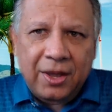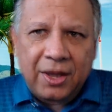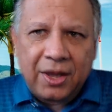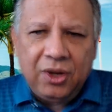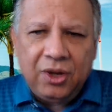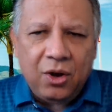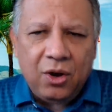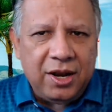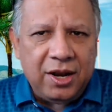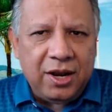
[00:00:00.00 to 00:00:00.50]

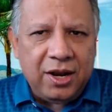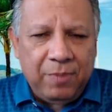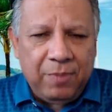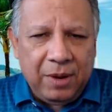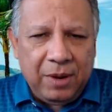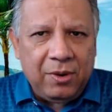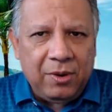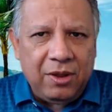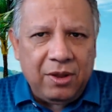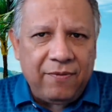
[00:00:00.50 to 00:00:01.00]
And, you know, and then
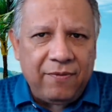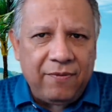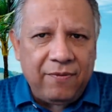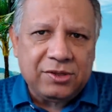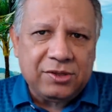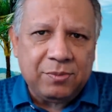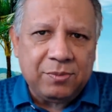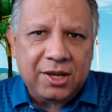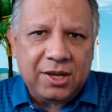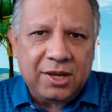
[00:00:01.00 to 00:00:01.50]
people have
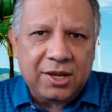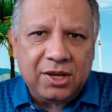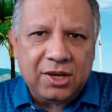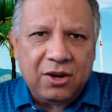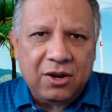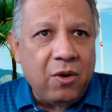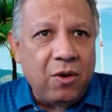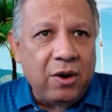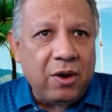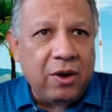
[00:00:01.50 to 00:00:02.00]
asked me, they
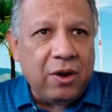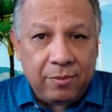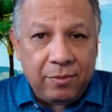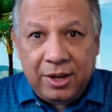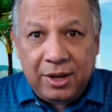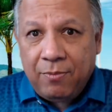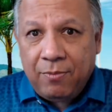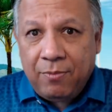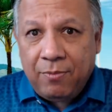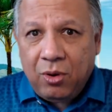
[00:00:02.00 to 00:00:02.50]
said, oh, have you
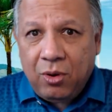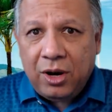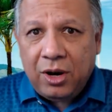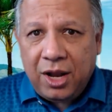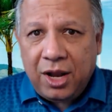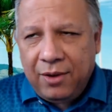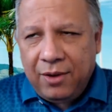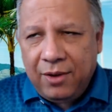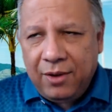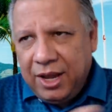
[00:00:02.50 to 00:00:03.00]
been to
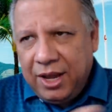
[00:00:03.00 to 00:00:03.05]
Boracay?